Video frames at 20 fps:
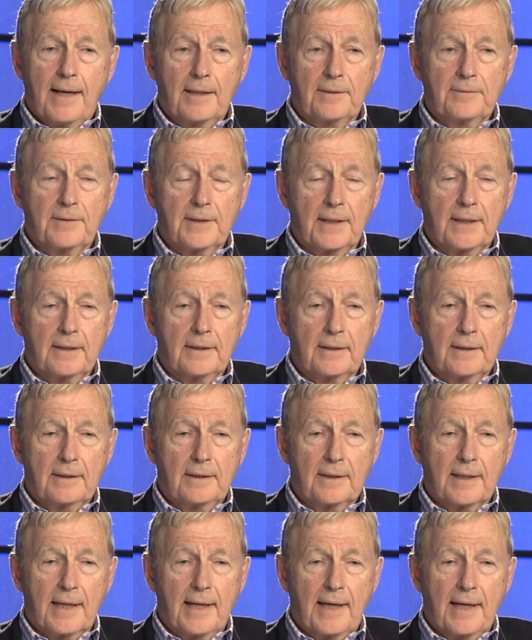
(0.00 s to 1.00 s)
I think
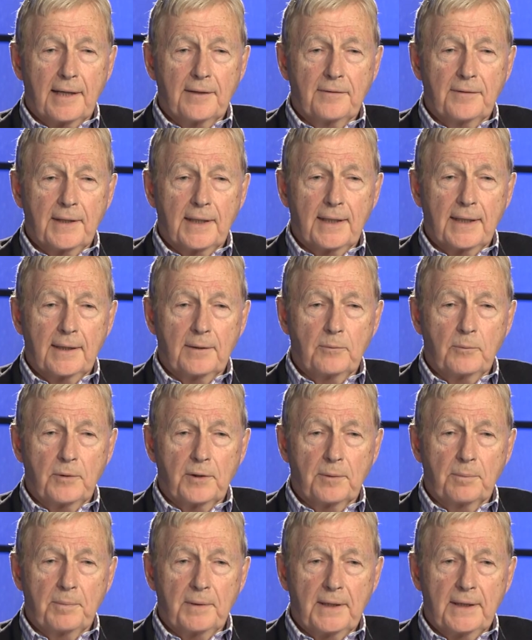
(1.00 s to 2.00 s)
it
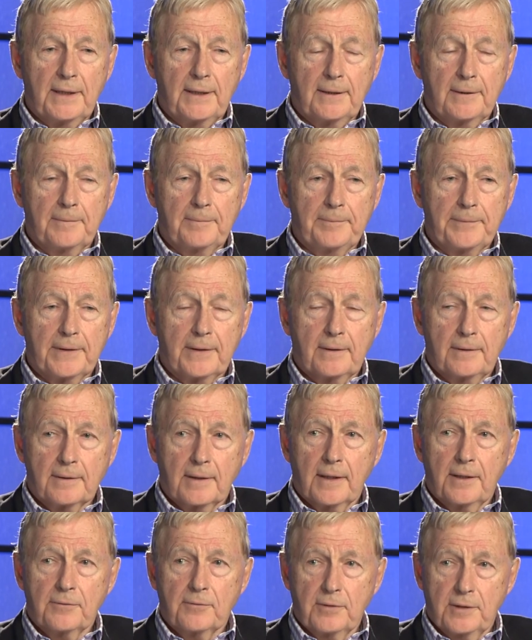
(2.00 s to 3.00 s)
would be
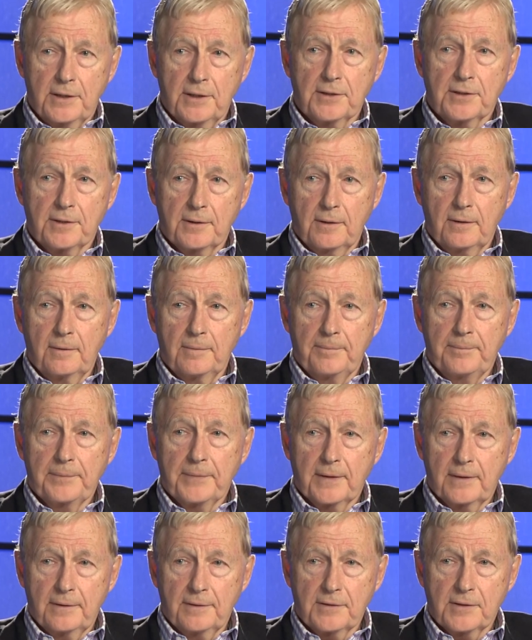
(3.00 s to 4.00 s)
a traditional
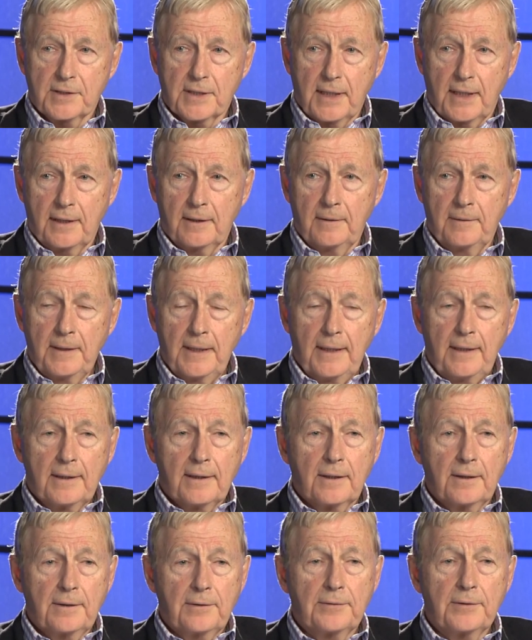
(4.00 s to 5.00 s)
style.
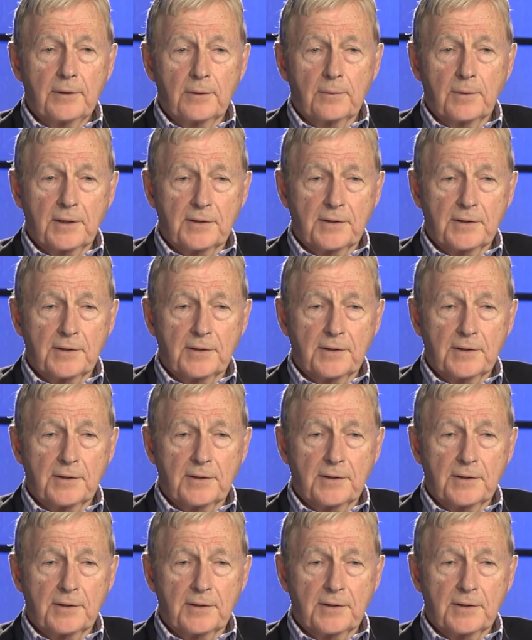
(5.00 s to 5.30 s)
There